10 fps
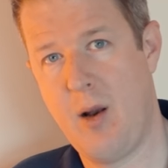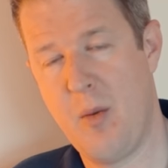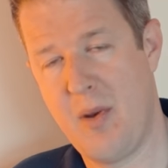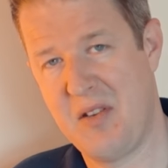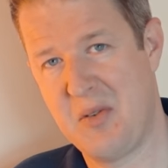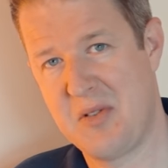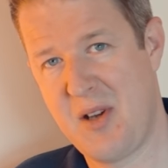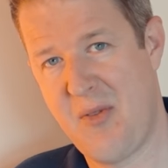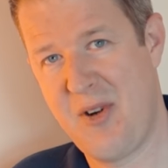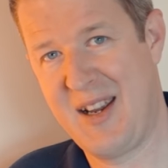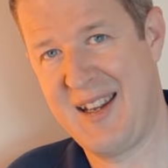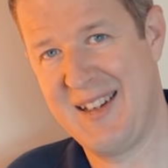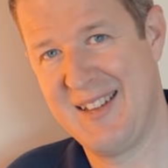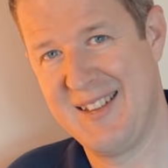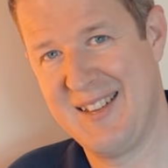alarm bells will start
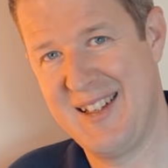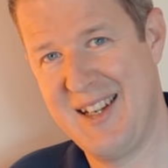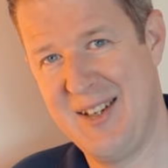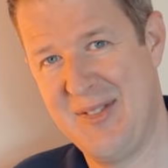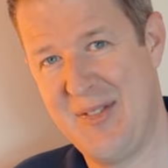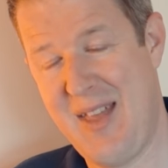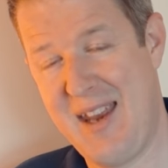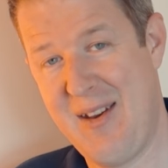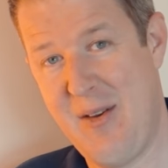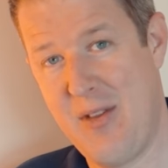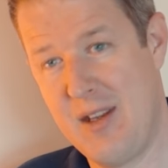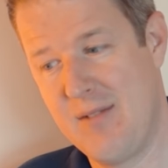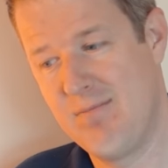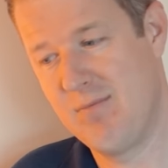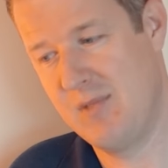ringing if they know that
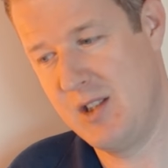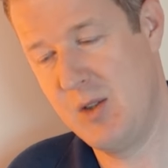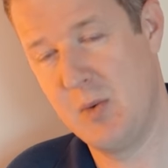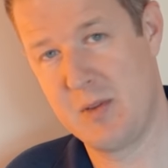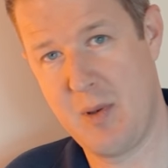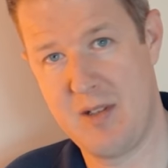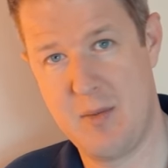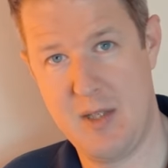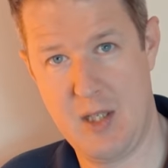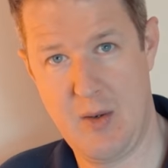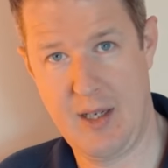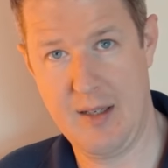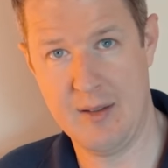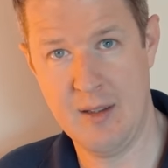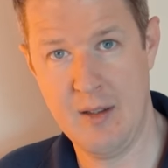you were supposed to be doing
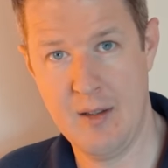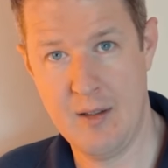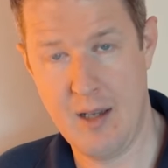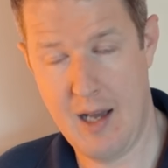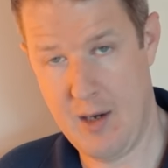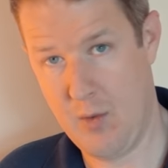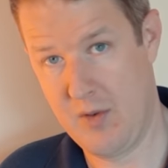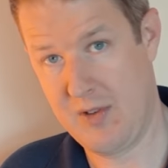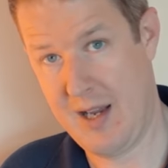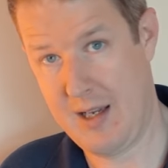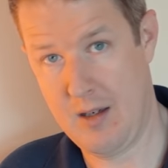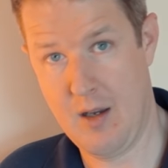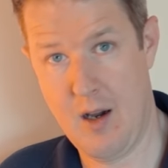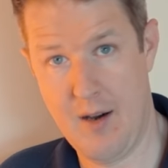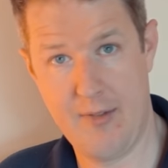it and it would have taken
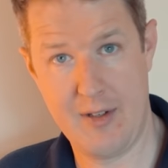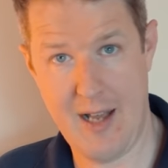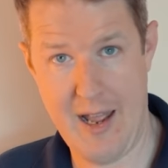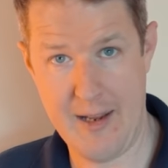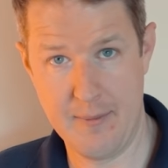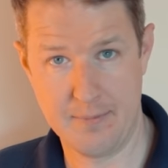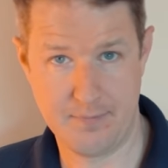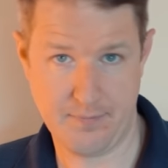half a day.